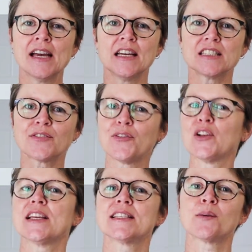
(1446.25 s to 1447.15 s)
is
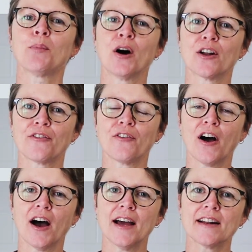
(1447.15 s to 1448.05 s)
fully
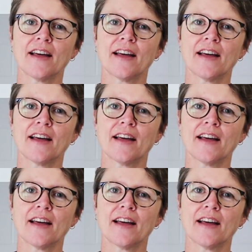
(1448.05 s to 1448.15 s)
saponified